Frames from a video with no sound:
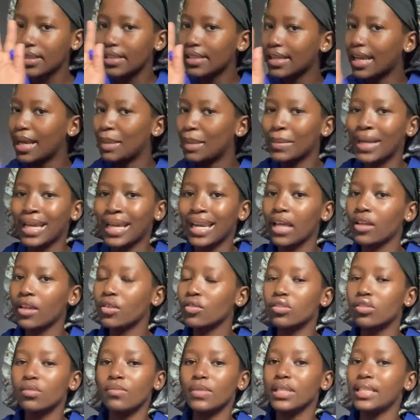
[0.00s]
come crying
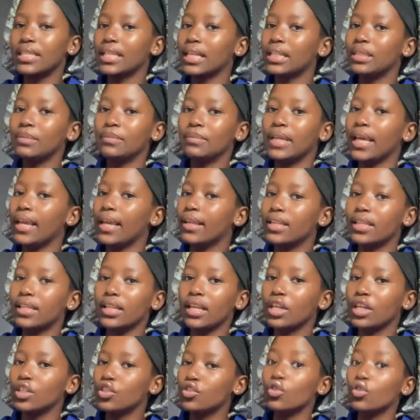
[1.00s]
to me telling me I
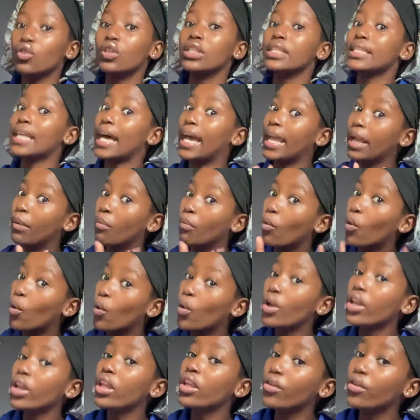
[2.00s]
triggered you, because I am
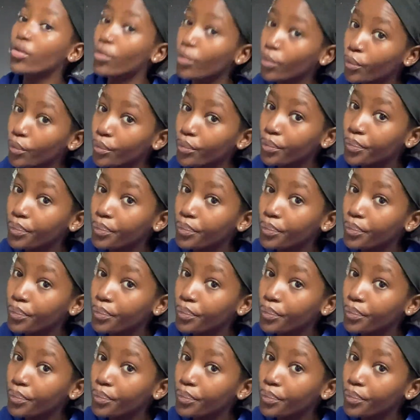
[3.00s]
warning you.